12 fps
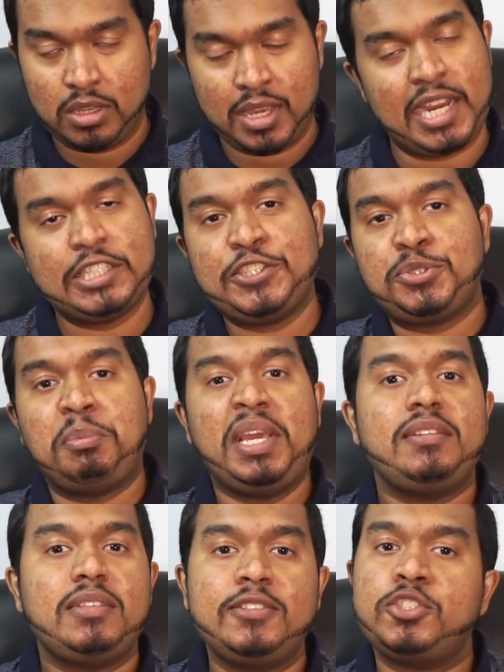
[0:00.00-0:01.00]
I just
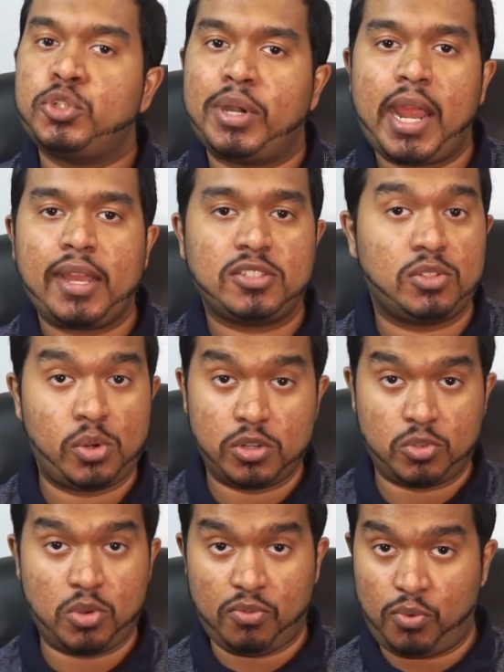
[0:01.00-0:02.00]
make these tracks in order
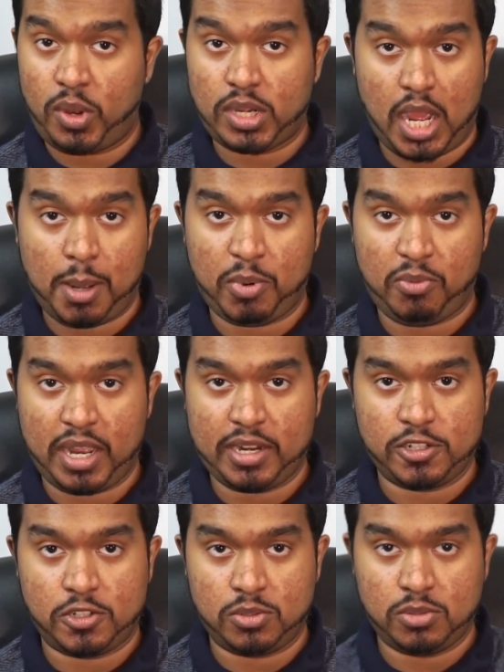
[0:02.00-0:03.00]
to avoid copyright
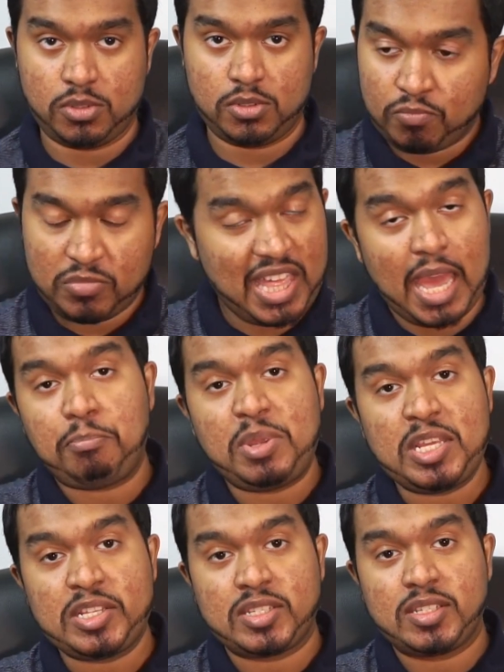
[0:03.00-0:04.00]
issues. That
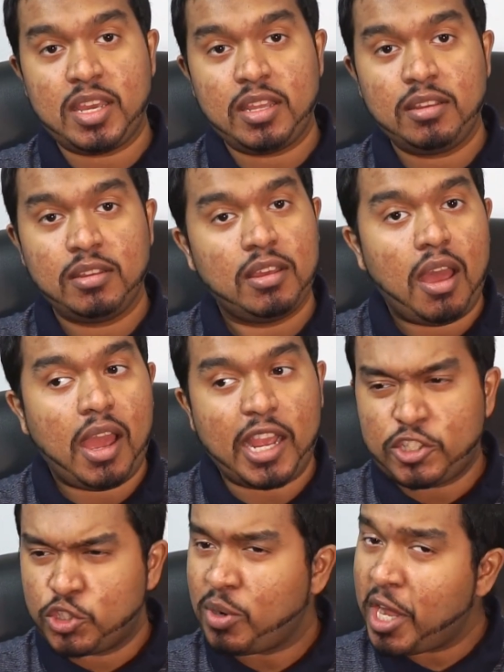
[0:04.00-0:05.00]
being said, I
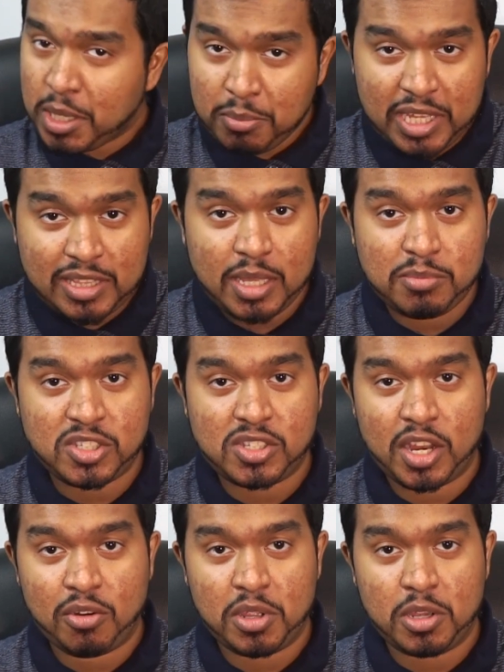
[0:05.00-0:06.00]
try to make them
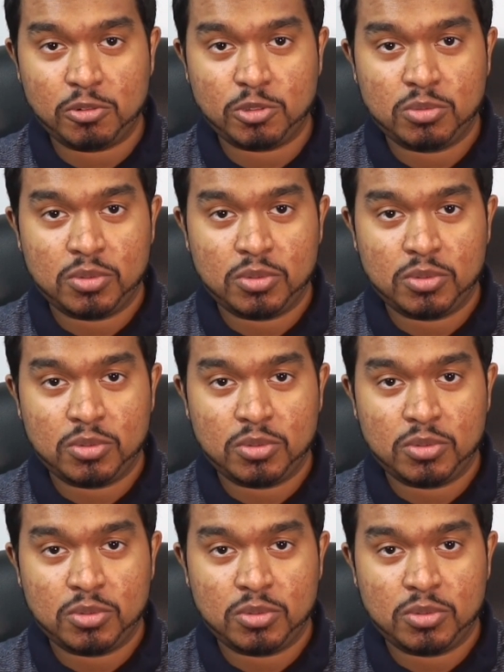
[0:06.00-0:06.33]
stereo.